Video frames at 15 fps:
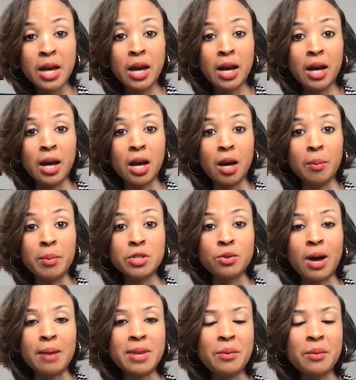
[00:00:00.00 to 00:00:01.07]
So
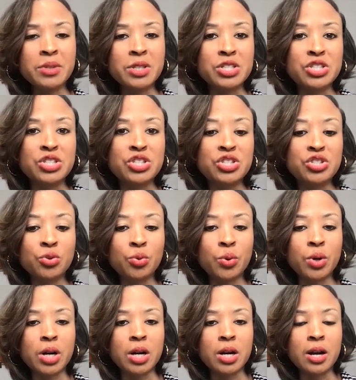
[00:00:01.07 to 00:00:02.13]
I'm not really
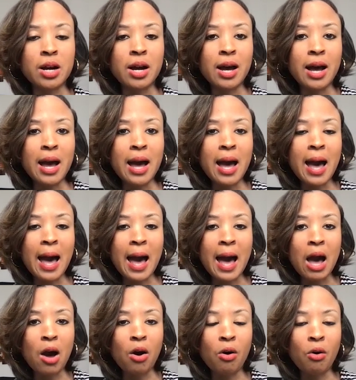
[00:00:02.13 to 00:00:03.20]
sure
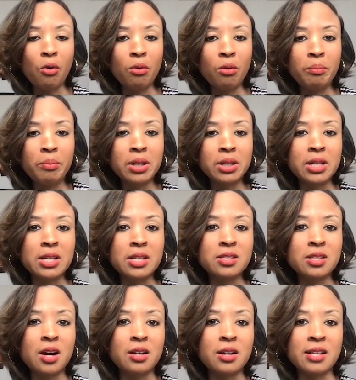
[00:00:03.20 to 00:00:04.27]
how police
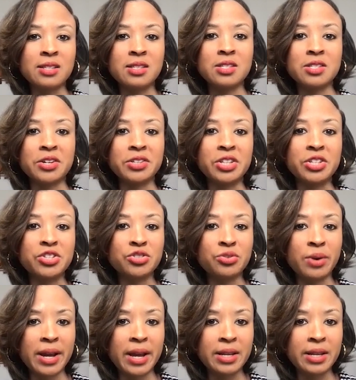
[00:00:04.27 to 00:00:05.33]
are necessarily
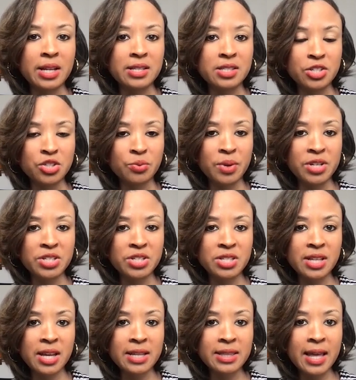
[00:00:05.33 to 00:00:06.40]
trained in
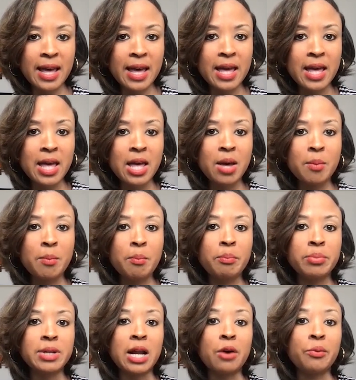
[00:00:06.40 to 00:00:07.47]
situations like that.
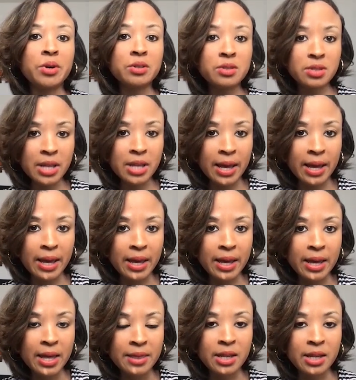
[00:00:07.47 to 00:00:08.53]
But I will say
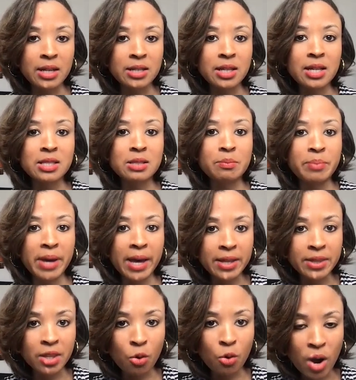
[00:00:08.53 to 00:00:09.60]
that it does
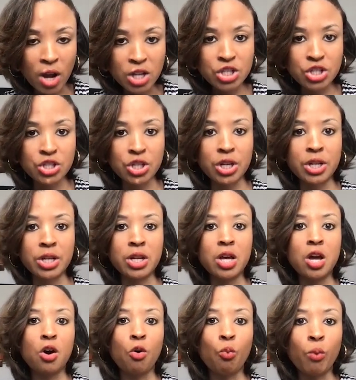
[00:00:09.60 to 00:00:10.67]
beg the question
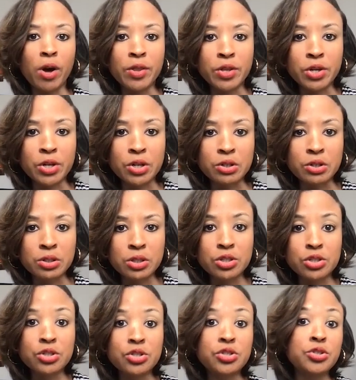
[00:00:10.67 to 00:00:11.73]
whether
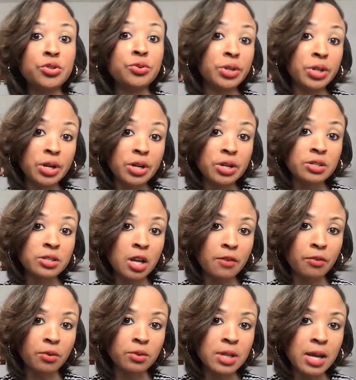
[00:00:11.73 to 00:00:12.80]
shooting her
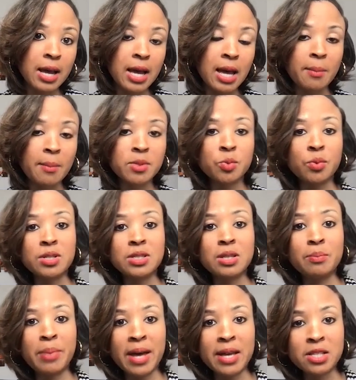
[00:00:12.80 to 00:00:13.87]
several times was
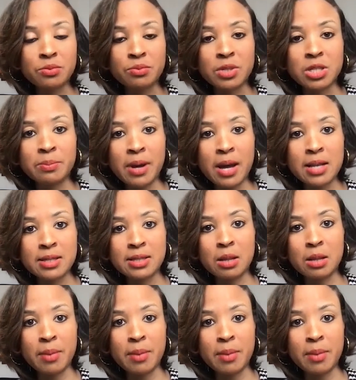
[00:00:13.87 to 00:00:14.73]
the best response and the